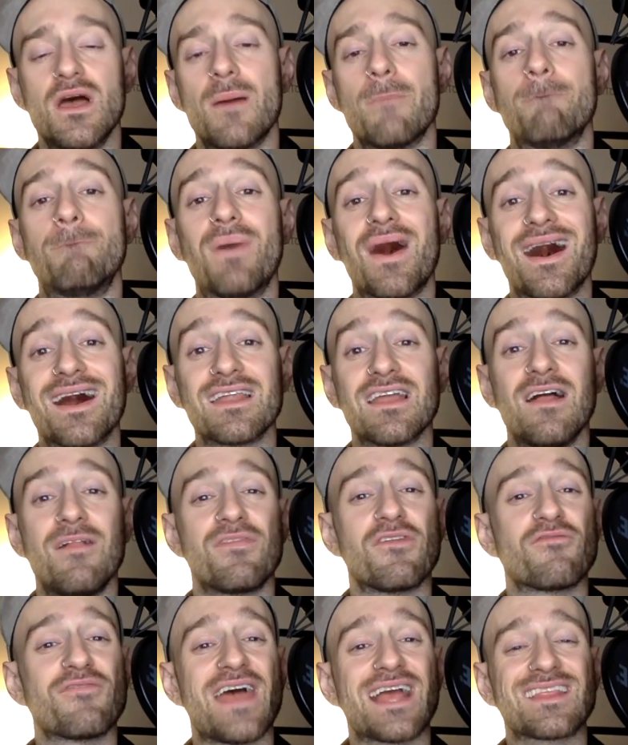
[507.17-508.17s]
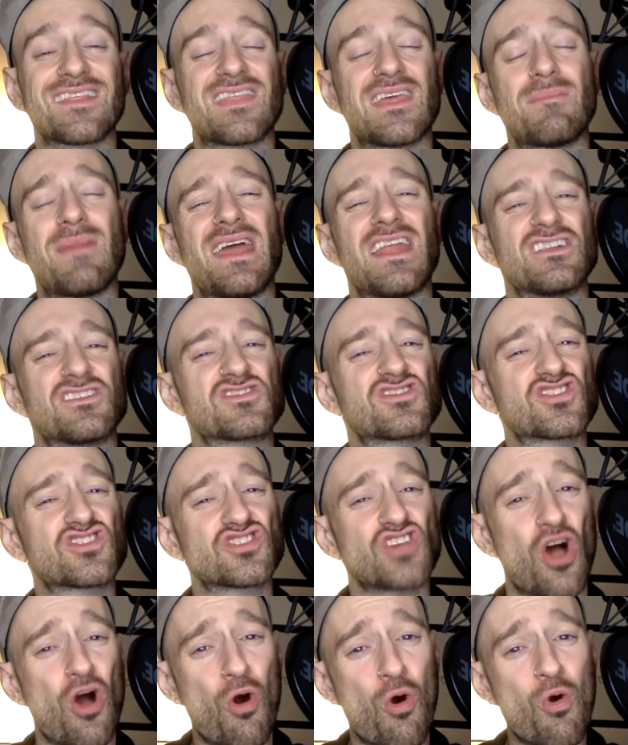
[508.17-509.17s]
But the fact that they made it
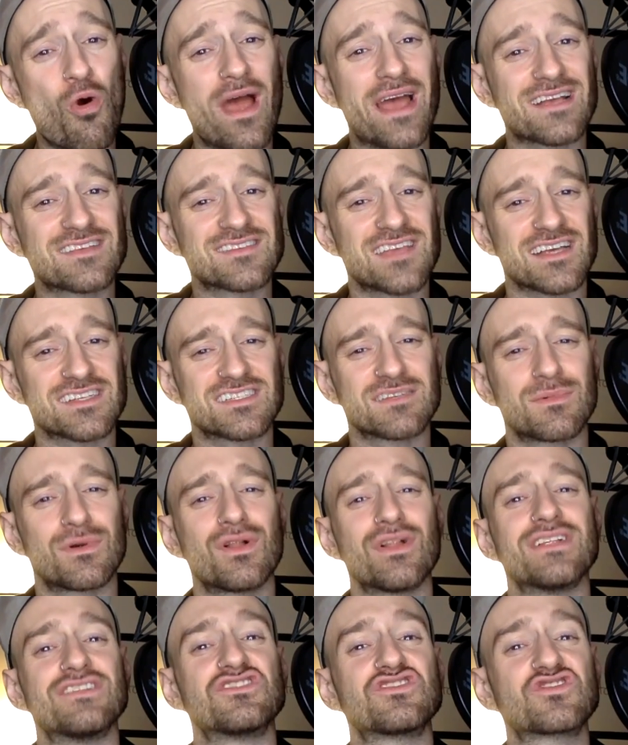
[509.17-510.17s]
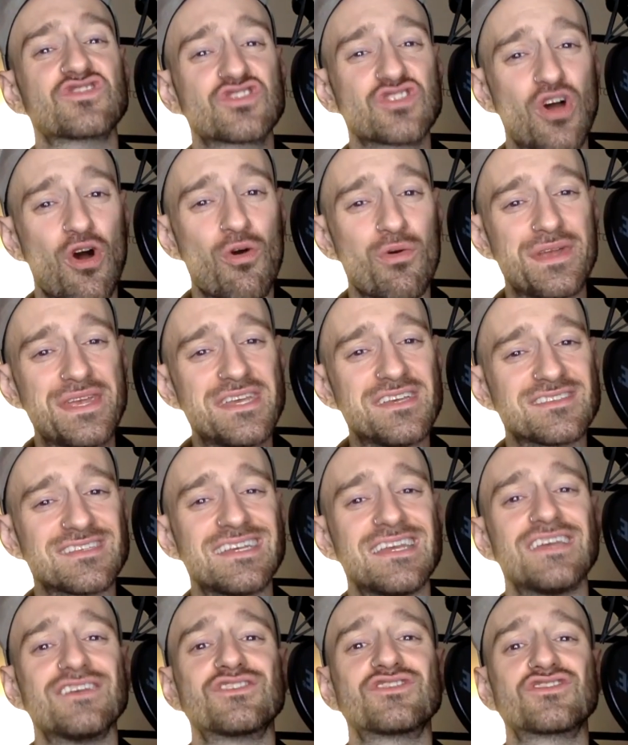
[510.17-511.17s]
so accessible and so
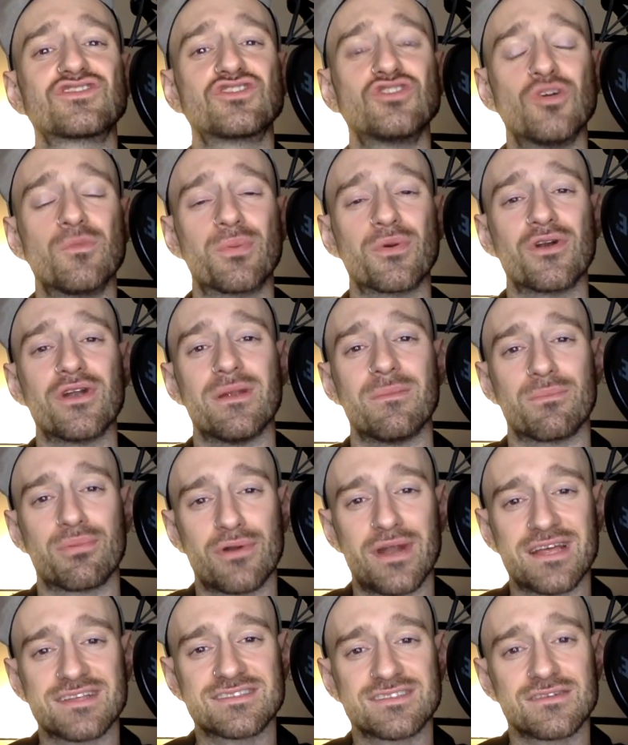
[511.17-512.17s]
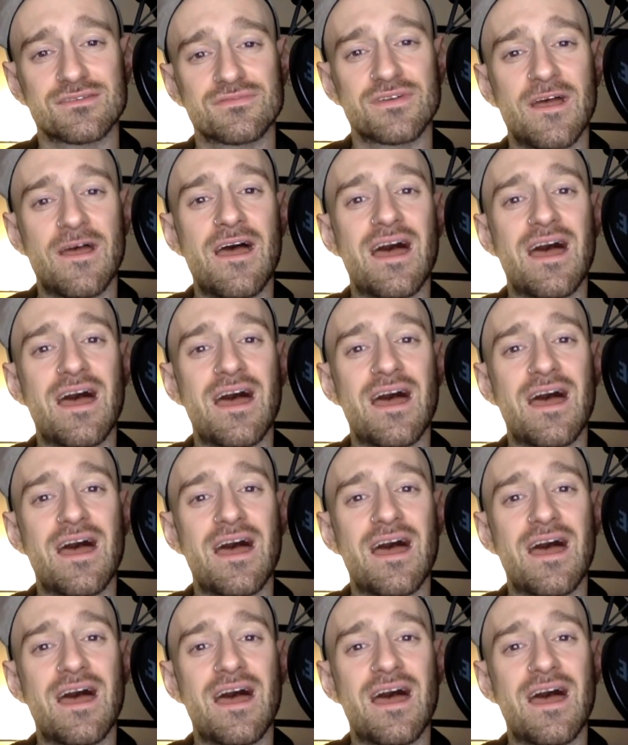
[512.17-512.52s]
easy is super impressive.